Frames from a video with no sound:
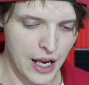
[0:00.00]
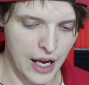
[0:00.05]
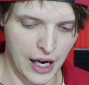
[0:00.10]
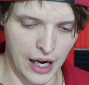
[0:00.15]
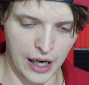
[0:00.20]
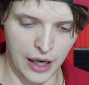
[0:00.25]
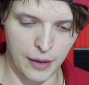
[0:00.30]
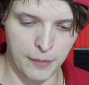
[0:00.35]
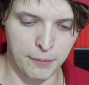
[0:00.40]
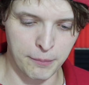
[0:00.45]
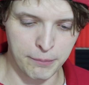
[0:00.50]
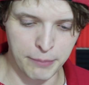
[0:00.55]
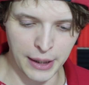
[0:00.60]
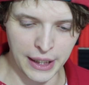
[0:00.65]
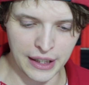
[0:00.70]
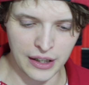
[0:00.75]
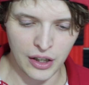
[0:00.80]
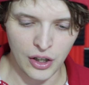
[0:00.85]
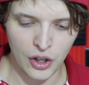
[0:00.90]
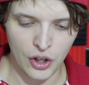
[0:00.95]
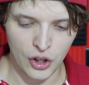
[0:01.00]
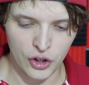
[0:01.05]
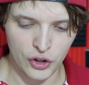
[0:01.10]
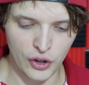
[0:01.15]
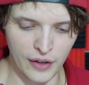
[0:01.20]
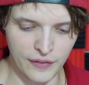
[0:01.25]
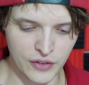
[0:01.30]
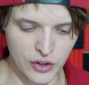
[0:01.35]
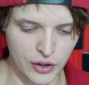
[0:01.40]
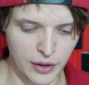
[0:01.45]
Um, but you
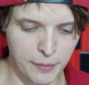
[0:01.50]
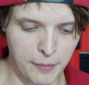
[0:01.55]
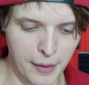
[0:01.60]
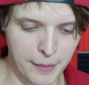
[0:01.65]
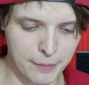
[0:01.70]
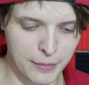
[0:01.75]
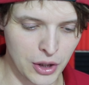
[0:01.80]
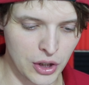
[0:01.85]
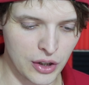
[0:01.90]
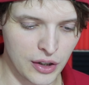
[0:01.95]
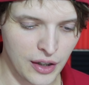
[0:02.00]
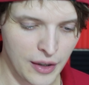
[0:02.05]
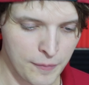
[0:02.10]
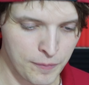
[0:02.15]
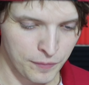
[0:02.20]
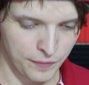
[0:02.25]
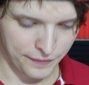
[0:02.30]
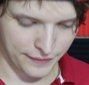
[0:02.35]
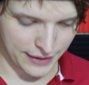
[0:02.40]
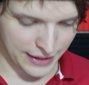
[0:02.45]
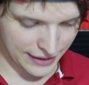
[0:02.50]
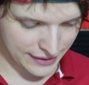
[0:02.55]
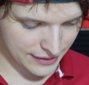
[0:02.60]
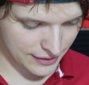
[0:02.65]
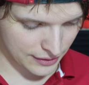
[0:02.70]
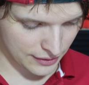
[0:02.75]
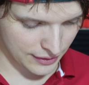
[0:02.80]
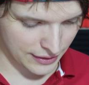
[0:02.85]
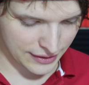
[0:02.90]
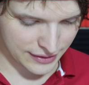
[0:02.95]
have to remember,
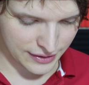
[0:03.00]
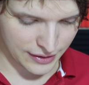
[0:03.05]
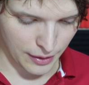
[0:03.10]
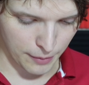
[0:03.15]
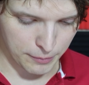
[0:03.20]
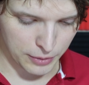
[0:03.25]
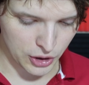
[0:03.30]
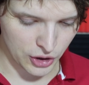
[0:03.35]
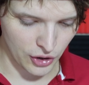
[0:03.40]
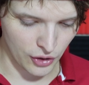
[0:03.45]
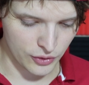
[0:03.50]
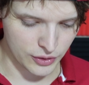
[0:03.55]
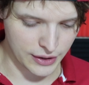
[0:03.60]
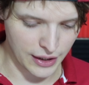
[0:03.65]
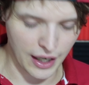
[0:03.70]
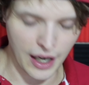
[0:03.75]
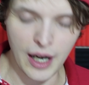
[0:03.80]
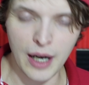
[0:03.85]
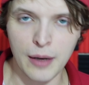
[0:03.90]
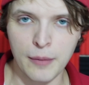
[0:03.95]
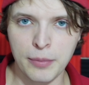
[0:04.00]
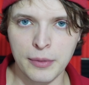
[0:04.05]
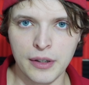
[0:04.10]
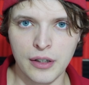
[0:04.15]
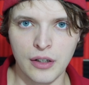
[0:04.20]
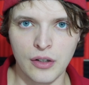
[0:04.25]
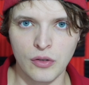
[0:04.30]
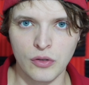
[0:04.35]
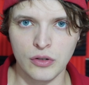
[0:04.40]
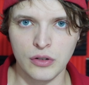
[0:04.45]
this, this number goes up,
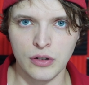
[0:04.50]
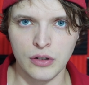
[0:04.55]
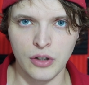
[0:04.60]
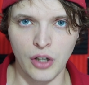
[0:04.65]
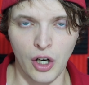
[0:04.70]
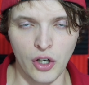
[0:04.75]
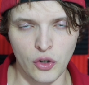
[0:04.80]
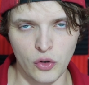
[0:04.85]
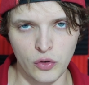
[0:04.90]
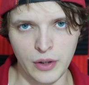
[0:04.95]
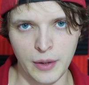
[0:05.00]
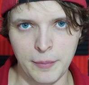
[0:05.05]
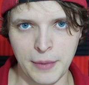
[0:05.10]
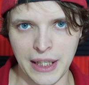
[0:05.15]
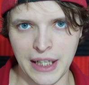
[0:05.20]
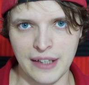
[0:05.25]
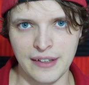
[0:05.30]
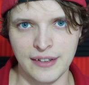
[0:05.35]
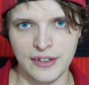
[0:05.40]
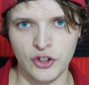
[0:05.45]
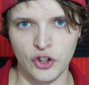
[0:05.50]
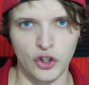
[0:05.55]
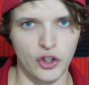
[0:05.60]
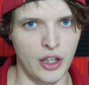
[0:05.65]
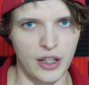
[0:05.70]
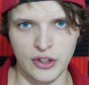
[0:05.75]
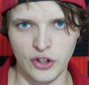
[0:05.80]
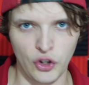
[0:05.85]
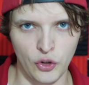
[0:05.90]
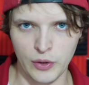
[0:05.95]
not only because you're
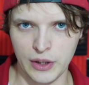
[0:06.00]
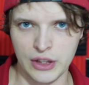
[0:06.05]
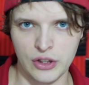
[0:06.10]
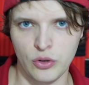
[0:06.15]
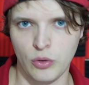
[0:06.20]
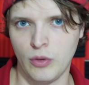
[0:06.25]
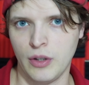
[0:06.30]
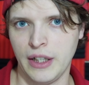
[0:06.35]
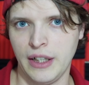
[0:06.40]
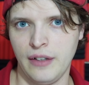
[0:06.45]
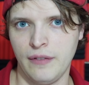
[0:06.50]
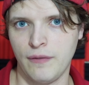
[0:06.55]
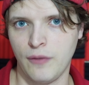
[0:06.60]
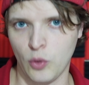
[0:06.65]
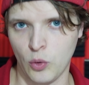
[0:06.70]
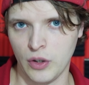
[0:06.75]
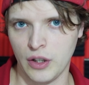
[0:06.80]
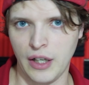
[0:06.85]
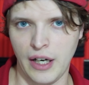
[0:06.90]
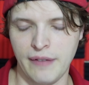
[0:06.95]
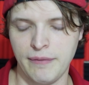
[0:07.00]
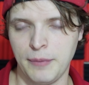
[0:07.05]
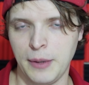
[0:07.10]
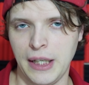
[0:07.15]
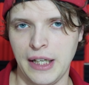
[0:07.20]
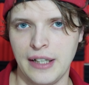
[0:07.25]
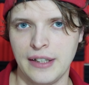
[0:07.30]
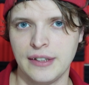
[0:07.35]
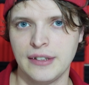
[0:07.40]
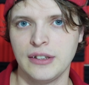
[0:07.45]
not doing twenty-four F P
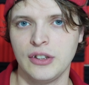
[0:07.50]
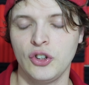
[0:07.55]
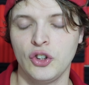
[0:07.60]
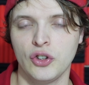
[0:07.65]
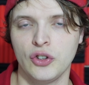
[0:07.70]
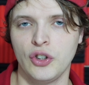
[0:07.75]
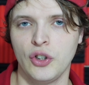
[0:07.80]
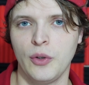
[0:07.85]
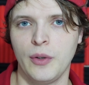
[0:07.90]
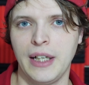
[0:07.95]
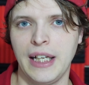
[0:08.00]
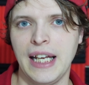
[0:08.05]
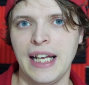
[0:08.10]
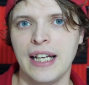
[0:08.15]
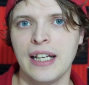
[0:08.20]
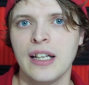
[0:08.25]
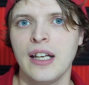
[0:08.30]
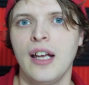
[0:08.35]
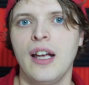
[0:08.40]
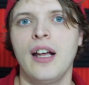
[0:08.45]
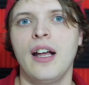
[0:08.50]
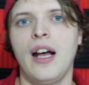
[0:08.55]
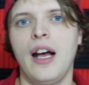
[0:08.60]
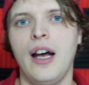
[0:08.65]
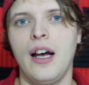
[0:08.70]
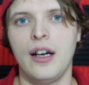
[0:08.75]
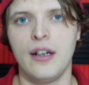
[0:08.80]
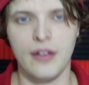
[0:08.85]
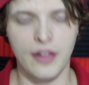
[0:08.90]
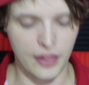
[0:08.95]
S, you're doing
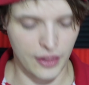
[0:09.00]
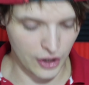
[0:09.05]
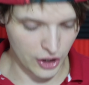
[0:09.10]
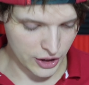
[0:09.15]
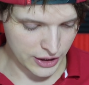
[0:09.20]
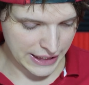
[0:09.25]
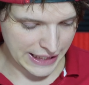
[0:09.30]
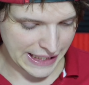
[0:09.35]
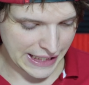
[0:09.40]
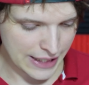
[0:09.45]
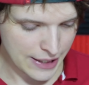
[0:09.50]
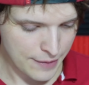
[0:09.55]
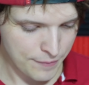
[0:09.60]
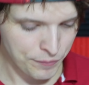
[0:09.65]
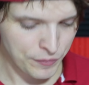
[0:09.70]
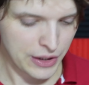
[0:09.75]
uh, thirty.